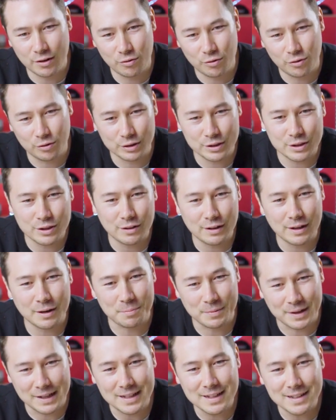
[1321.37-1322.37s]
or, you know what I
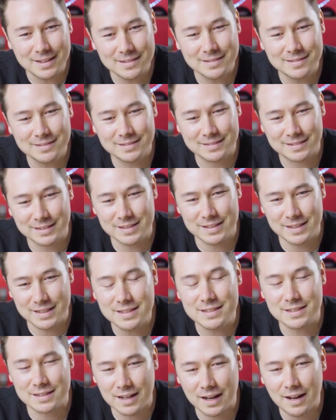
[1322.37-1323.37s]
mean? Because it
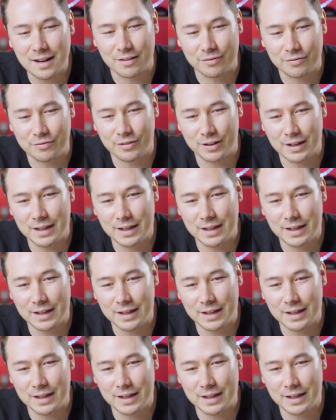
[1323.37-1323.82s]
is tough,